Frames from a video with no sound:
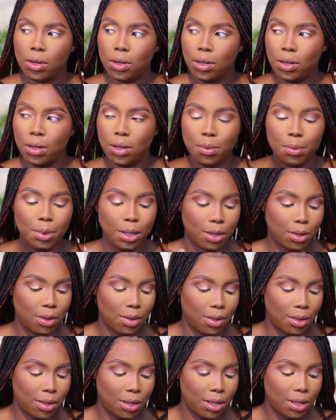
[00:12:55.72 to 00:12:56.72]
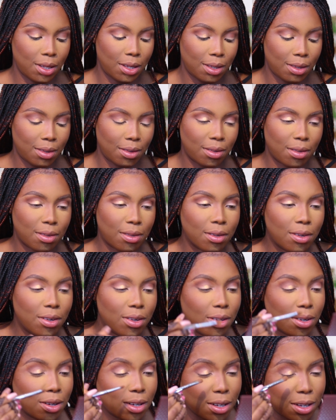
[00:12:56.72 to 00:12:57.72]
Oh my goodness,
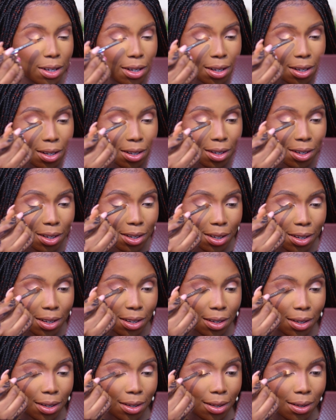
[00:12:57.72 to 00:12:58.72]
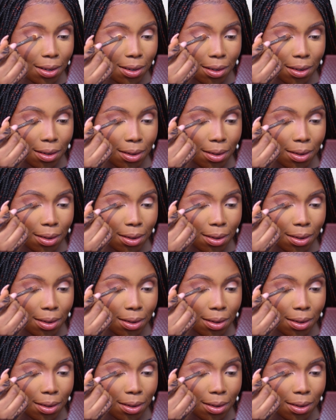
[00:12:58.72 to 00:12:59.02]
so good.